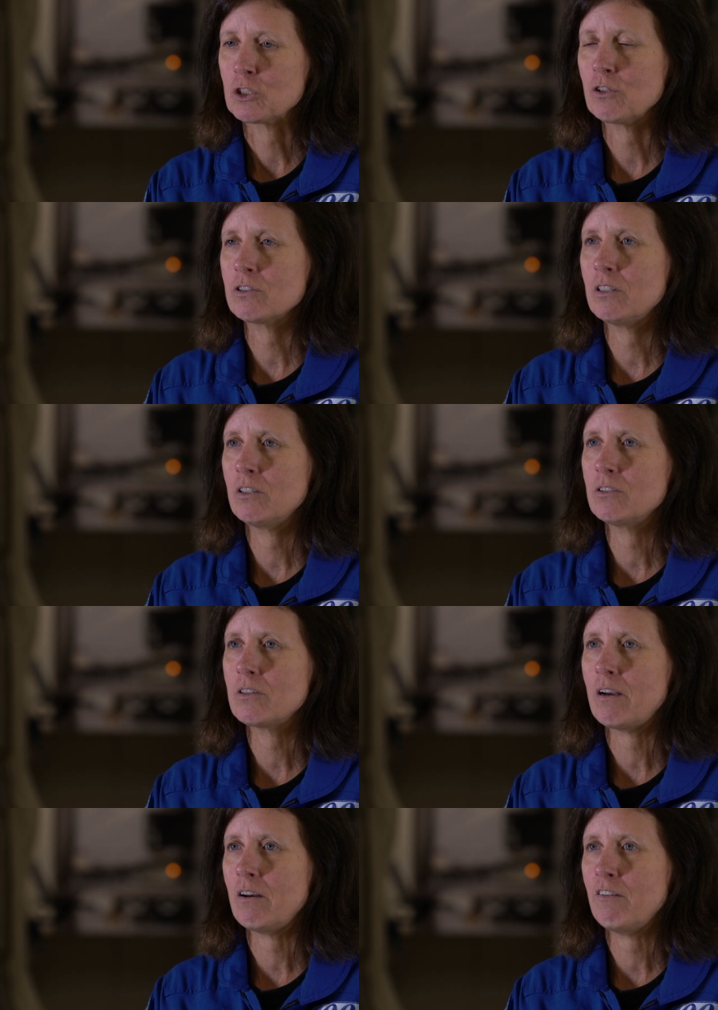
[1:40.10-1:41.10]
control centers
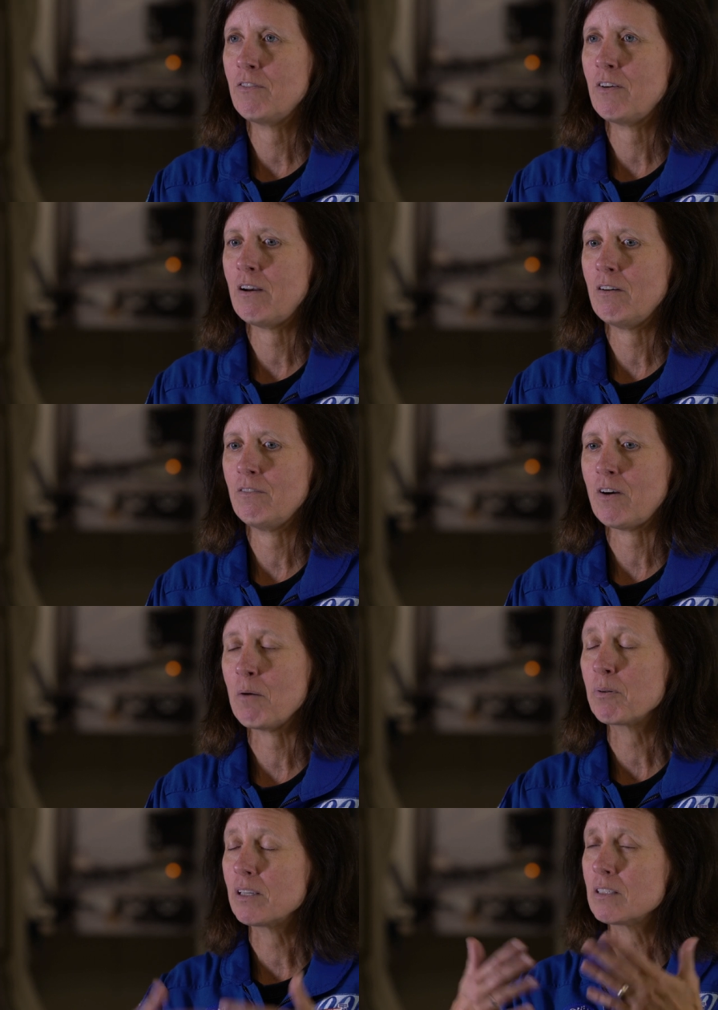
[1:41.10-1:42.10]
have, have
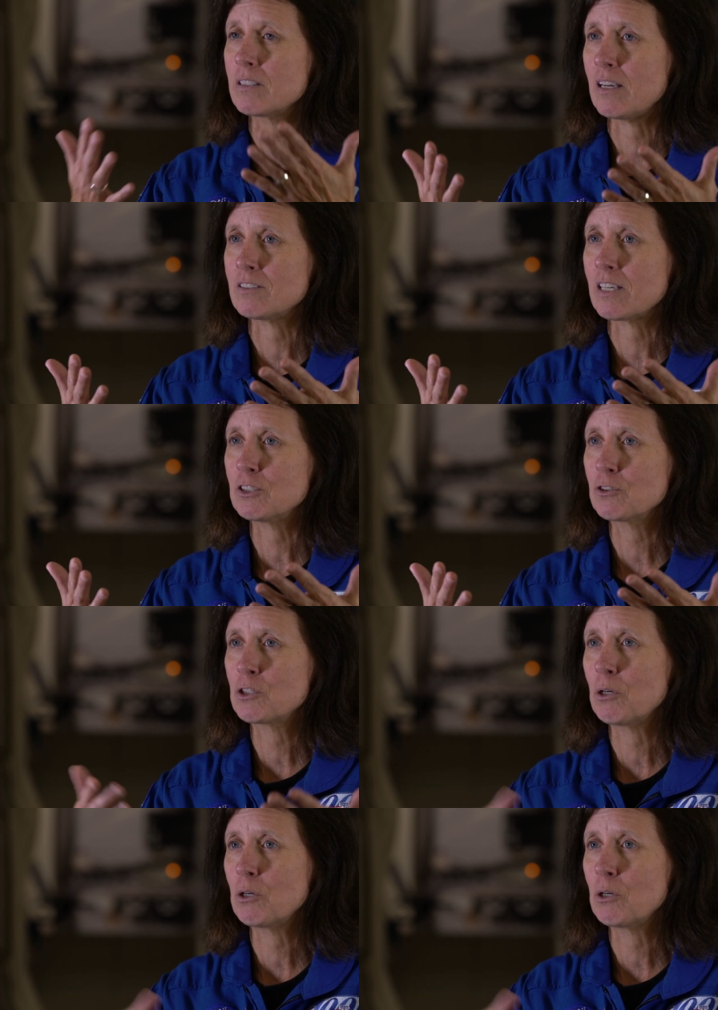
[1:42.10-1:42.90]
uplinked a schedule